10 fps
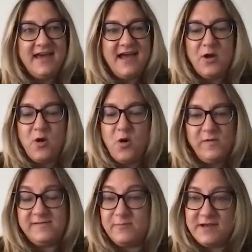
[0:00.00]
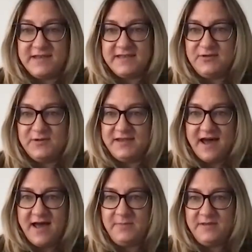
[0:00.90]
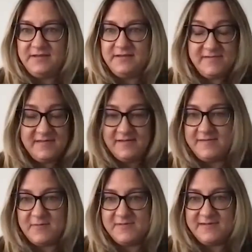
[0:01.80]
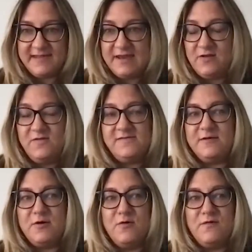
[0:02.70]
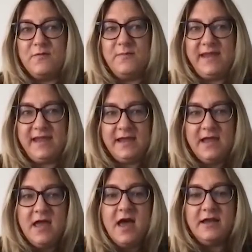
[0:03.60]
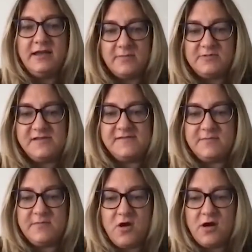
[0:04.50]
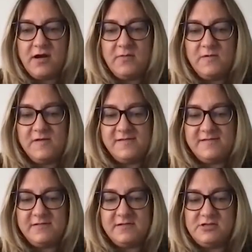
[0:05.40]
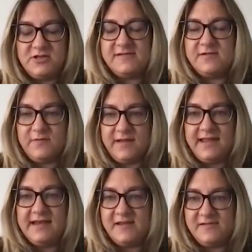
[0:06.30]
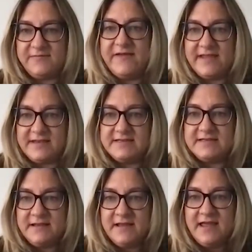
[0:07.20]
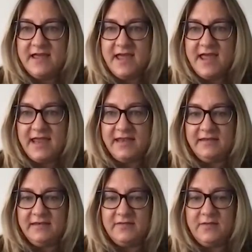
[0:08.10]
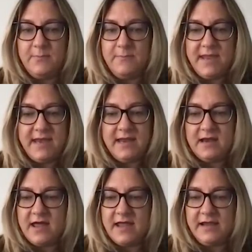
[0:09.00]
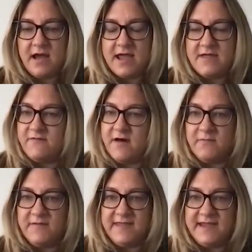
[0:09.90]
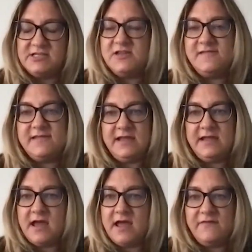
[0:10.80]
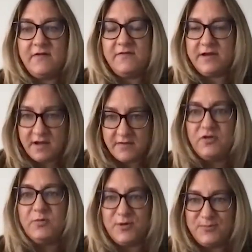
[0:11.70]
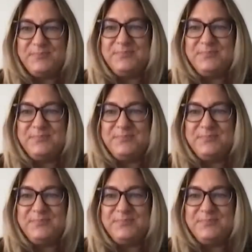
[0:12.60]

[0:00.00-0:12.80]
I always wanted to adopt since I was little. So for me, Adoptions from the Heart was just a really nice fit. And the minute I got involved with the agency, I felt very comfortable.